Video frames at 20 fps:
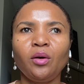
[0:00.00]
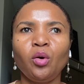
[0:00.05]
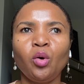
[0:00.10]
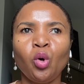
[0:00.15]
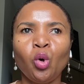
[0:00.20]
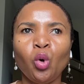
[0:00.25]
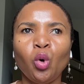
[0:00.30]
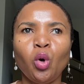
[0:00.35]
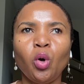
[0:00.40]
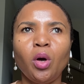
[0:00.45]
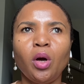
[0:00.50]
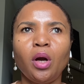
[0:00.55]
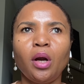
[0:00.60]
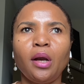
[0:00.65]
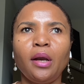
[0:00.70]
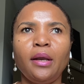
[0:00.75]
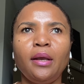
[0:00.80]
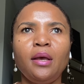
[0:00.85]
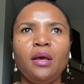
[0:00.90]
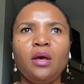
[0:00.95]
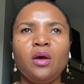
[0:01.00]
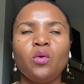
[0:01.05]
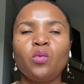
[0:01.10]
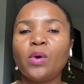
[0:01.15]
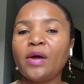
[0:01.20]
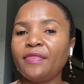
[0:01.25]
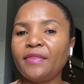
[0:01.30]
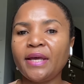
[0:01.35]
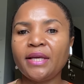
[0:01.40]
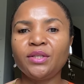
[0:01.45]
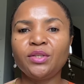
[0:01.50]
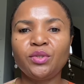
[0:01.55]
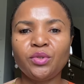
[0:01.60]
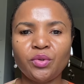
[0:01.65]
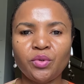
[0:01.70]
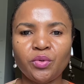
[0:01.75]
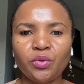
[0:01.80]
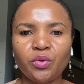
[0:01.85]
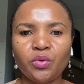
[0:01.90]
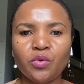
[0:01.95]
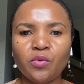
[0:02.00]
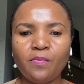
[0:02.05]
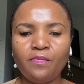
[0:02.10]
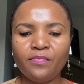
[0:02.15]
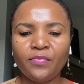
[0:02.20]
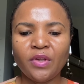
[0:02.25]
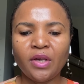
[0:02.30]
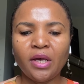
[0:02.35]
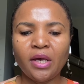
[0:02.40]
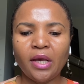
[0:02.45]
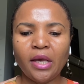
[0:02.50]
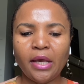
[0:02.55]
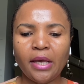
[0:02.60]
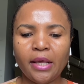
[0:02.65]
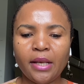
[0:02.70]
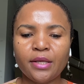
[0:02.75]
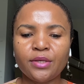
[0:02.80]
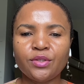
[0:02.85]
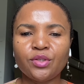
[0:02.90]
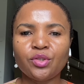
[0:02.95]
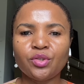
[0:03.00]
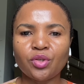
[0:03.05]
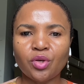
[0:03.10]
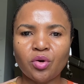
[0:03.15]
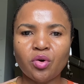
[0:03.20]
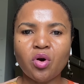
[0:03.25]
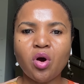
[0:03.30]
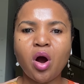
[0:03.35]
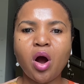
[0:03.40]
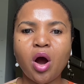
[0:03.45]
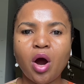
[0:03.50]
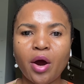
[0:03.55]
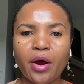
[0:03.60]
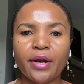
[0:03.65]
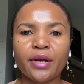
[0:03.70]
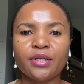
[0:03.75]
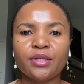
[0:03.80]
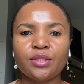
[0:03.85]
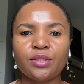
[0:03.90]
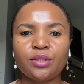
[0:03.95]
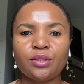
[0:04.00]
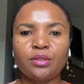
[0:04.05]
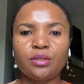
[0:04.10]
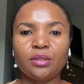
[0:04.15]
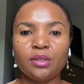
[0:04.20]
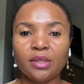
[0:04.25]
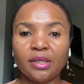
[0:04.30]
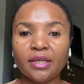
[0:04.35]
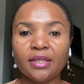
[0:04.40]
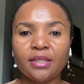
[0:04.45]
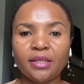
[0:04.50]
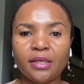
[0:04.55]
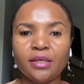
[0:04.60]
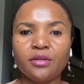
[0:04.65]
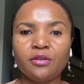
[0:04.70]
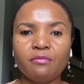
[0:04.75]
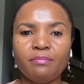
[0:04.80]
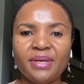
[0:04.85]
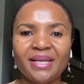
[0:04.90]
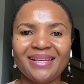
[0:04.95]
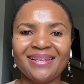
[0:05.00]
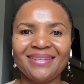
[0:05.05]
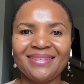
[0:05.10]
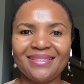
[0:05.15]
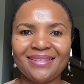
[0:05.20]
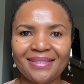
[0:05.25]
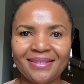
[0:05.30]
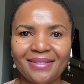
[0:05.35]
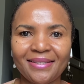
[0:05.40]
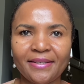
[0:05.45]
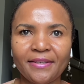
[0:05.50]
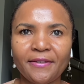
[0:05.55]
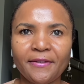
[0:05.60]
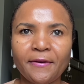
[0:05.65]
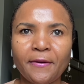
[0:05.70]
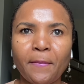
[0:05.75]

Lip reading: or when they do, it is so hard to continue to be consistent.